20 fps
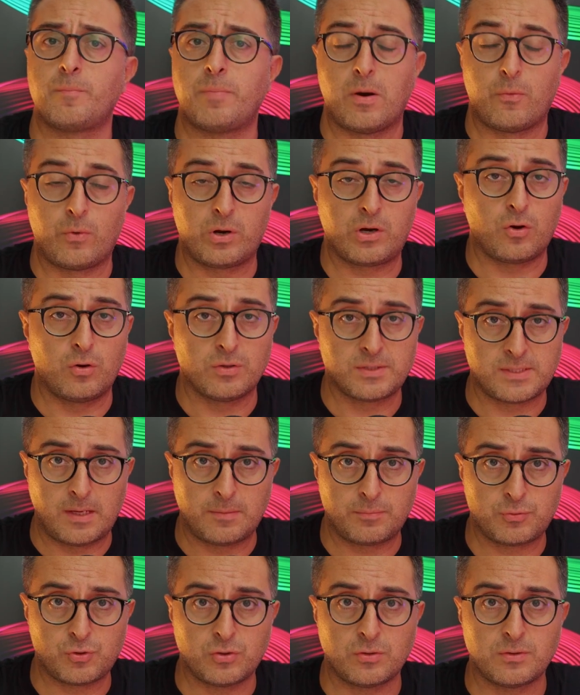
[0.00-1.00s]
or power
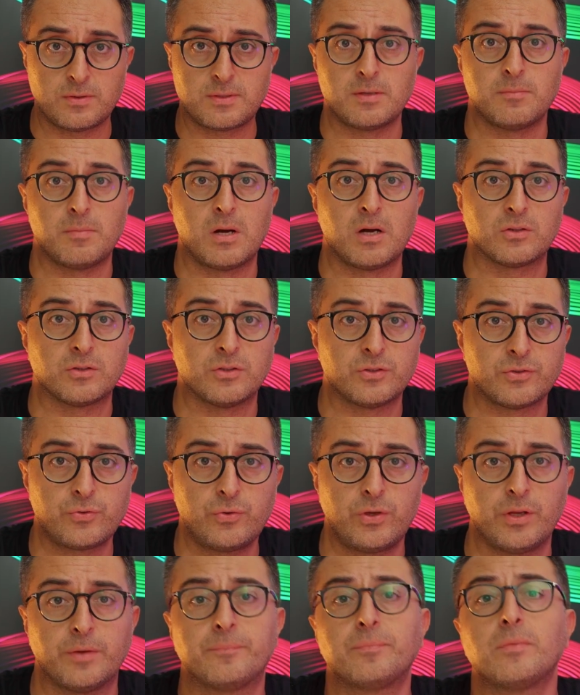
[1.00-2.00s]
consumptions among the
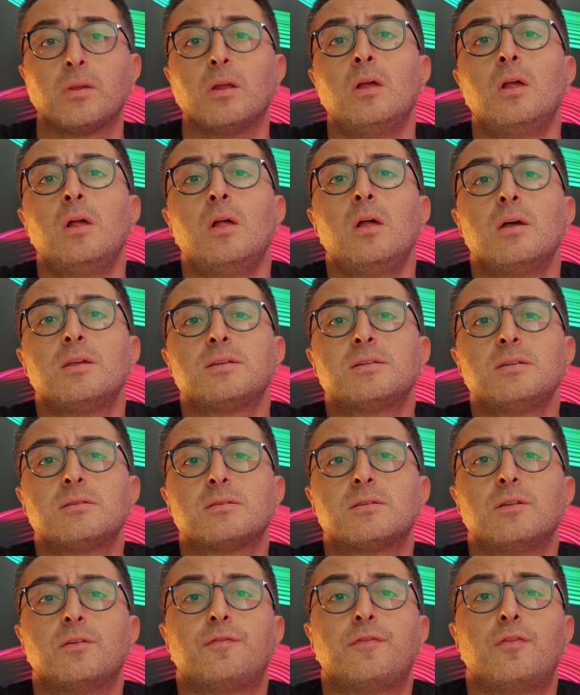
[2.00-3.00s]
three.
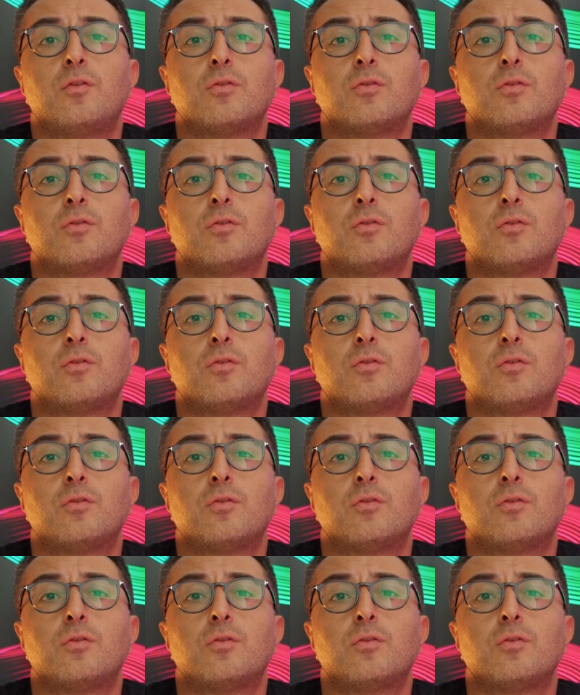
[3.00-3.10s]
Since the